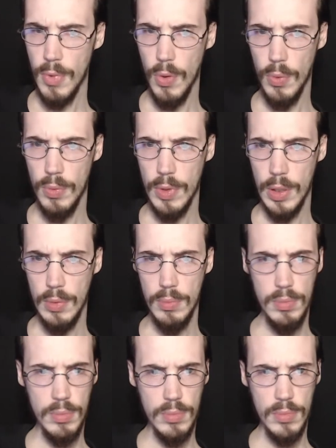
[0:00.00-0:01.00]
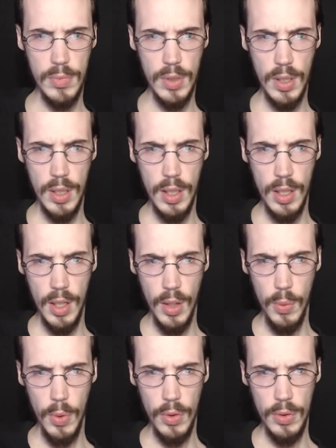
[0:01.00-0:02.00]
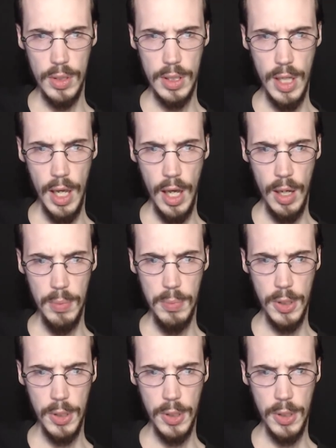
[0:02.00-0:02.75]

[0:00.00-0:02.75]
Oh, him? Well, yeah,